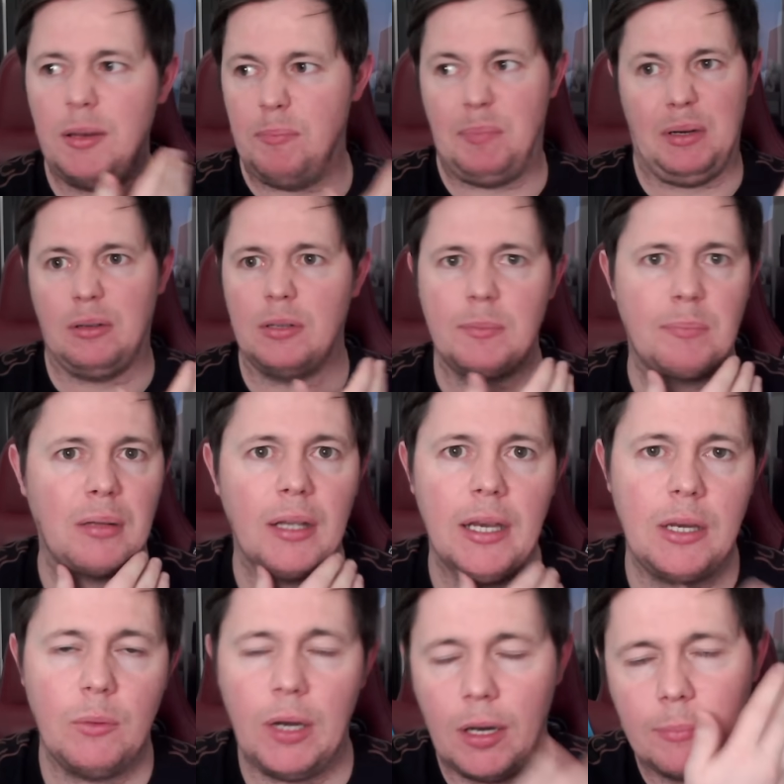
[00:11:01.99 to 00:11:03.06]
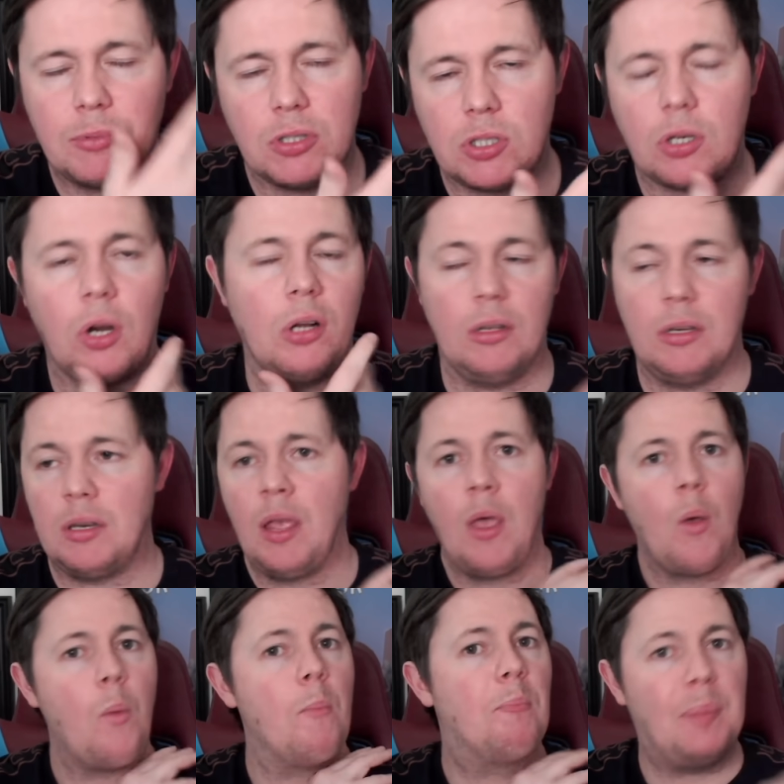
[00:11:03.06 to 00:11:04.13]
barely played. He went up to Scotland,
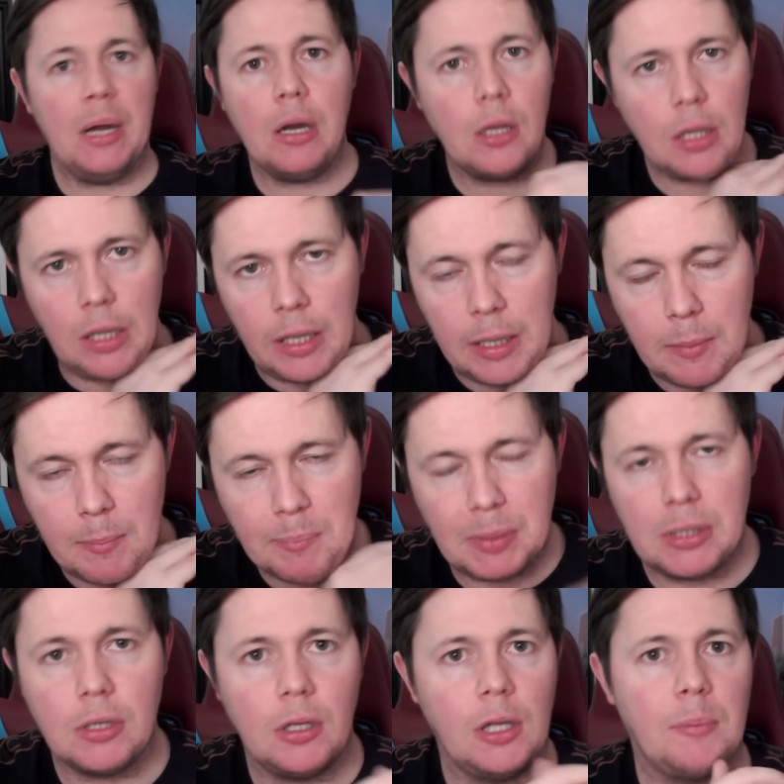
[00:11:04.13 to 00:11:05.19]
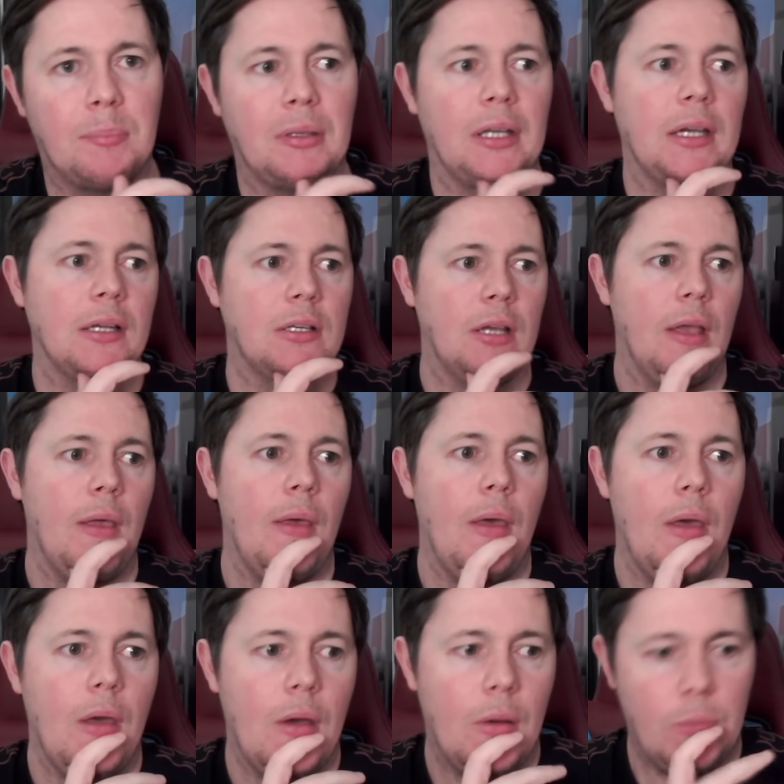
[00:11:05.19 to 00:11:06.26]
barely played.
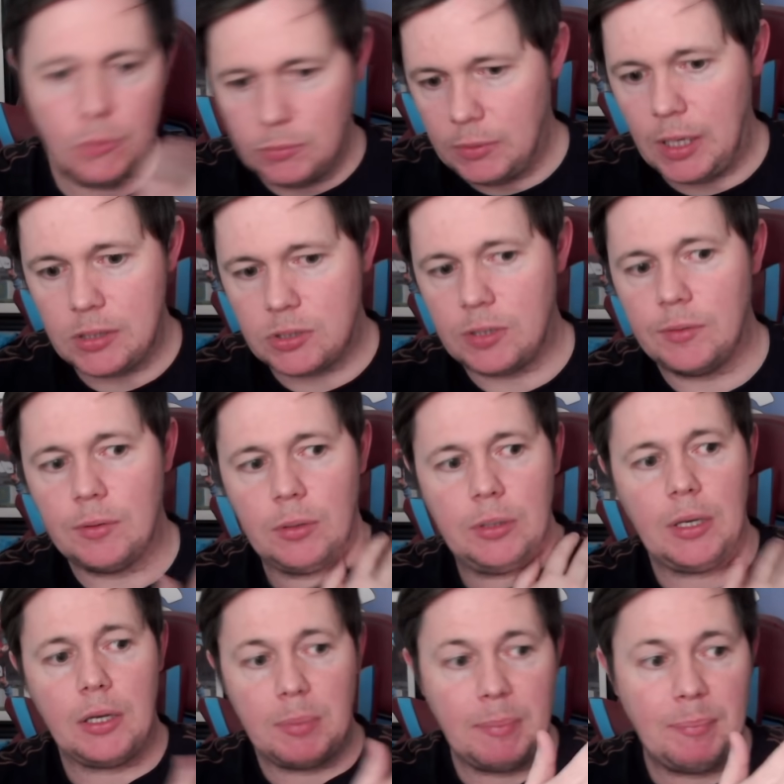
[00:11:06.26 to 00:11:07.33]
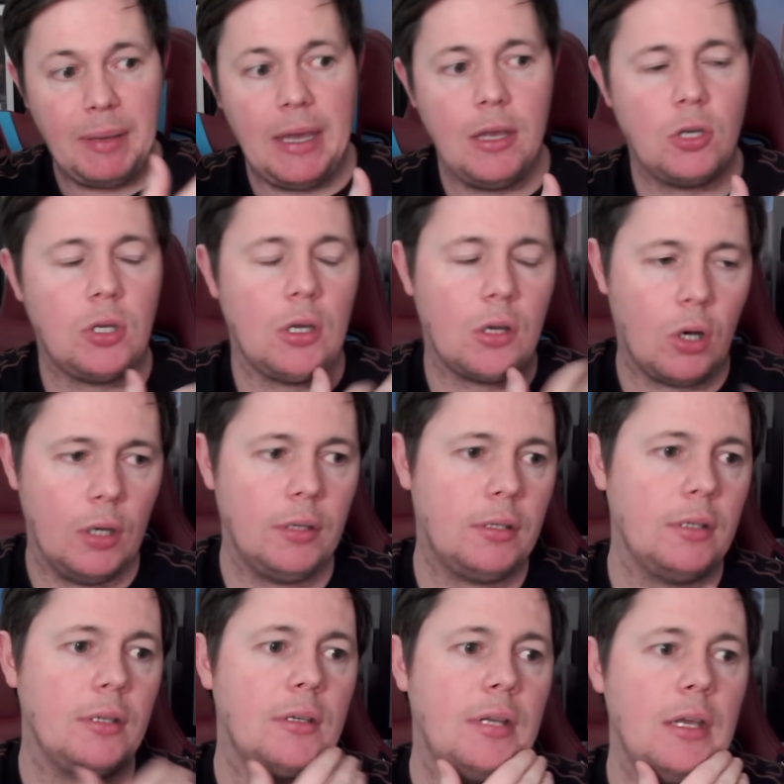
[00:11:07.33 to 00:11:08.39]
At Sunderland, had to be patient, got into
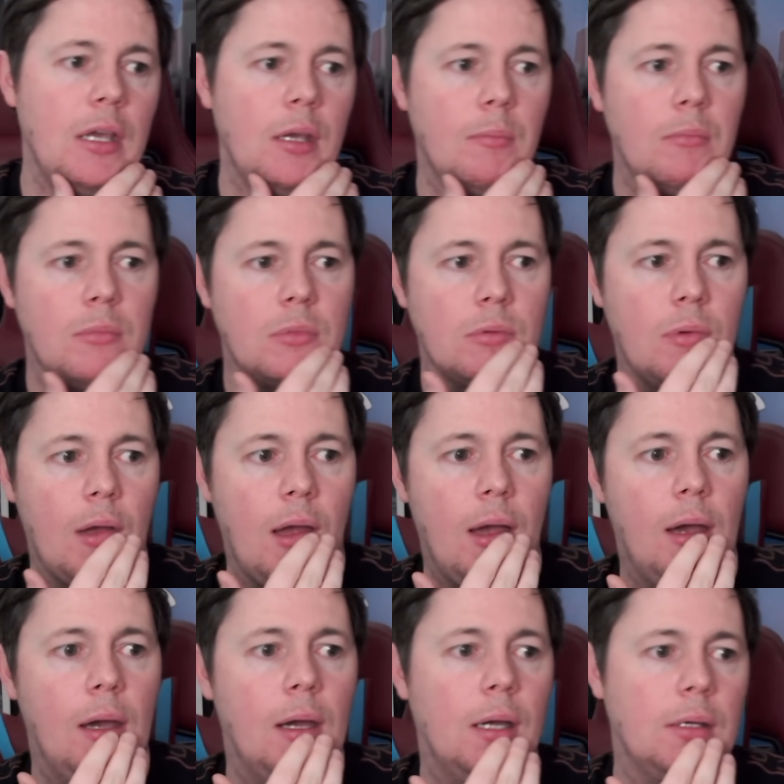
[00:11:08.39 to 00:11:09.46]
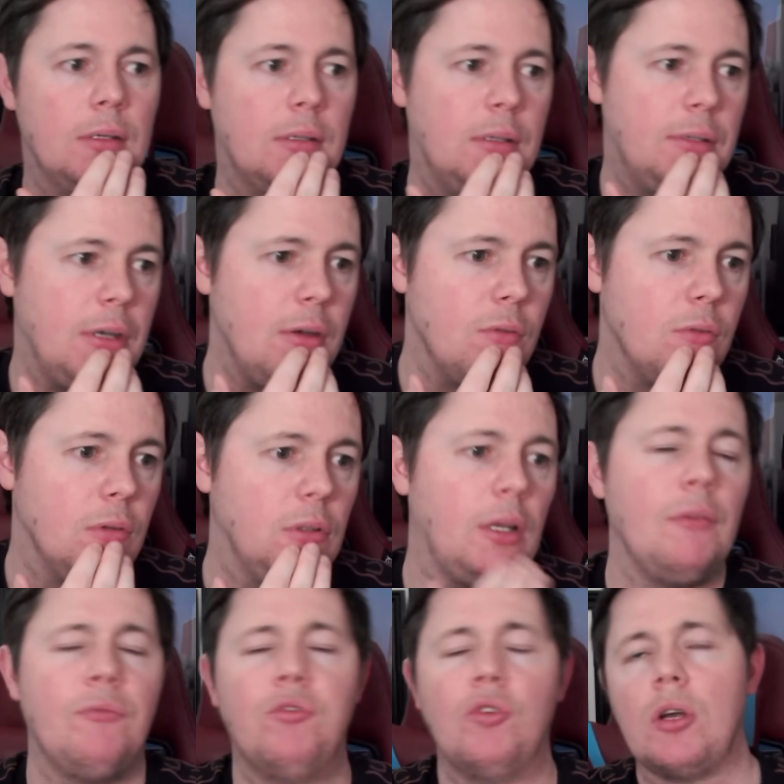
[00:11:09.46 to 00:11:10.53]
the team, and didn't,
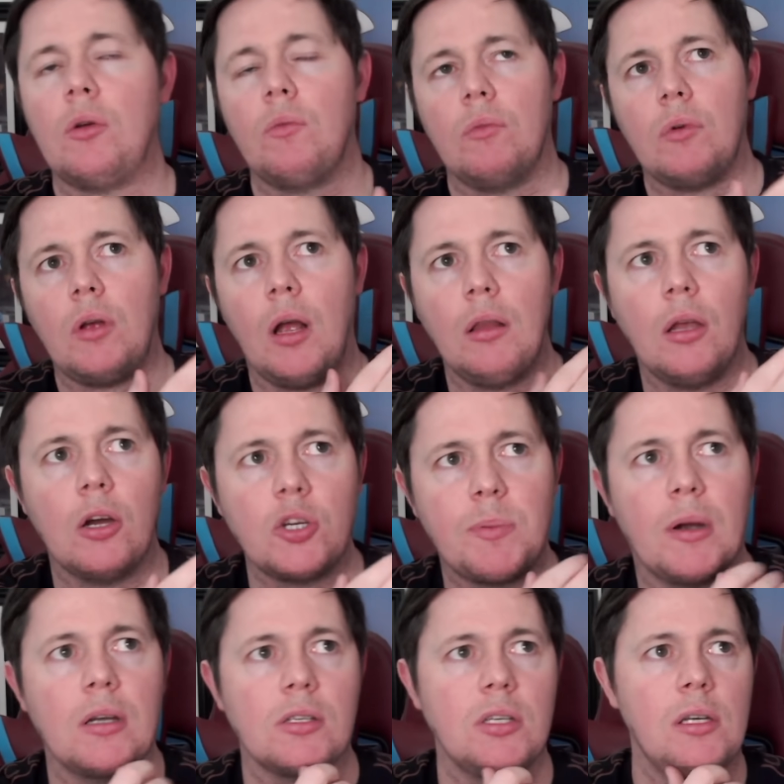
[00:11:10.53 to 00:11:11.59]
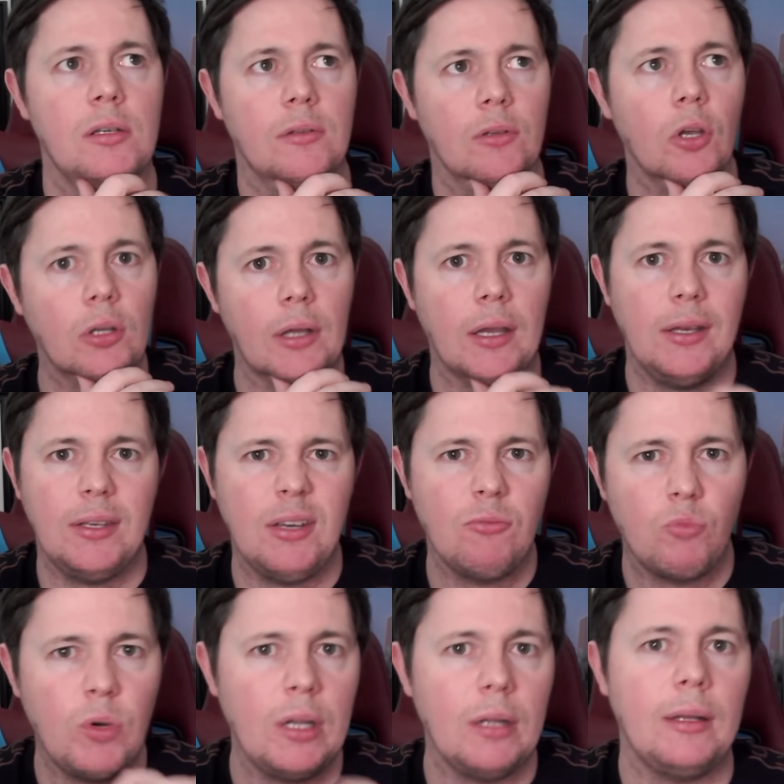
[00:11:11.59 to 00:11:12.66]
for a large part of the season, looked like he didn't
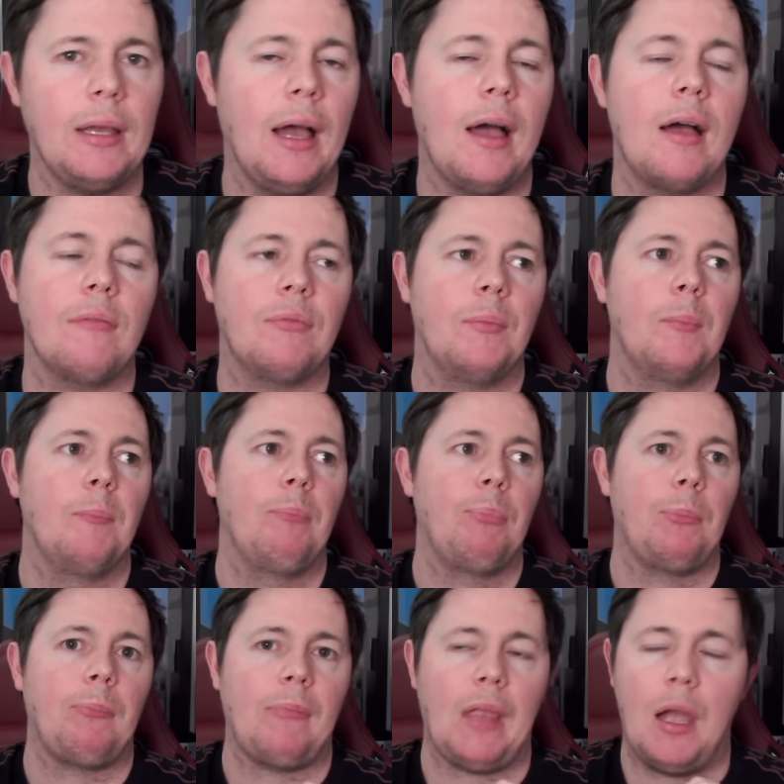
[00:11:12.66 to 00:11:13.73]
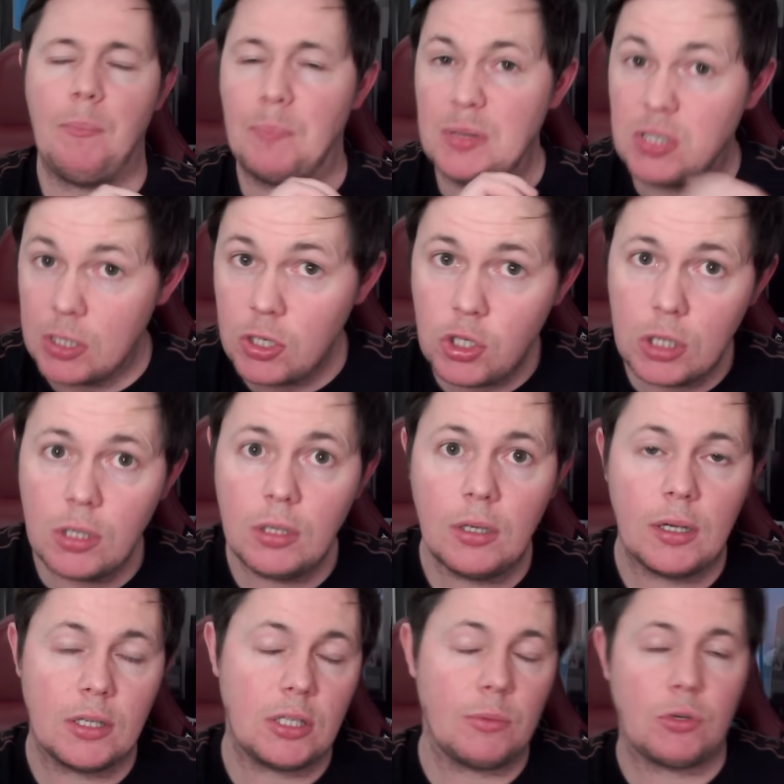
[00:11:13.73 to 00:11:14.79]
really have a position
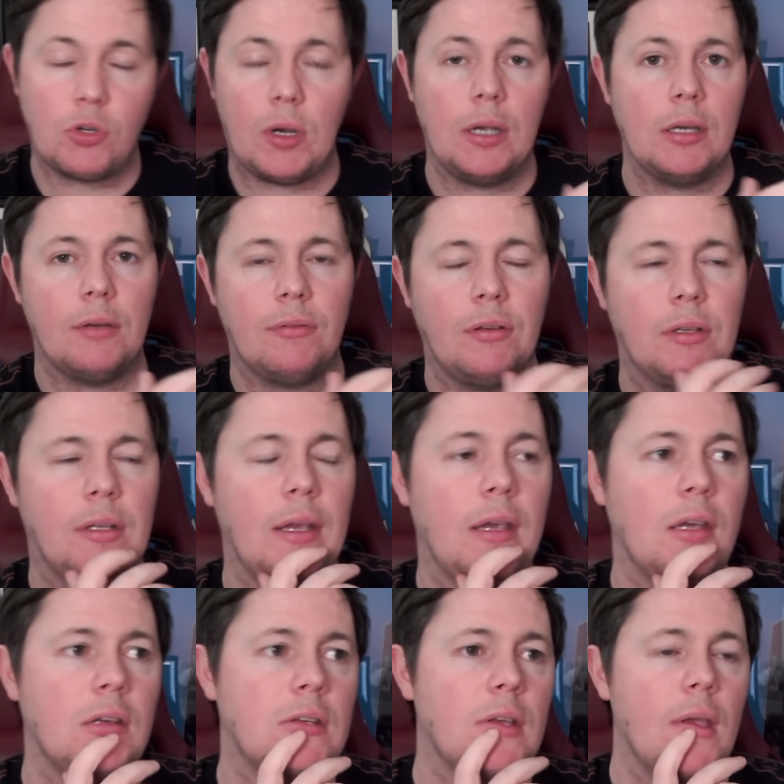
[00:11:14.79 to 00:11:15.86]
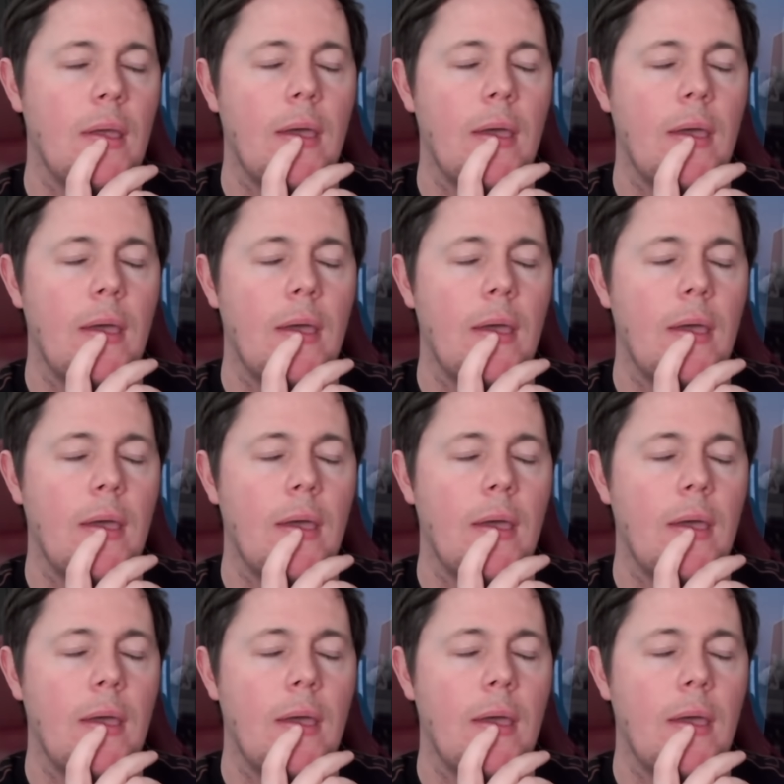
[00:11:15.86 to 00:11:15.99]
as they were trying different things.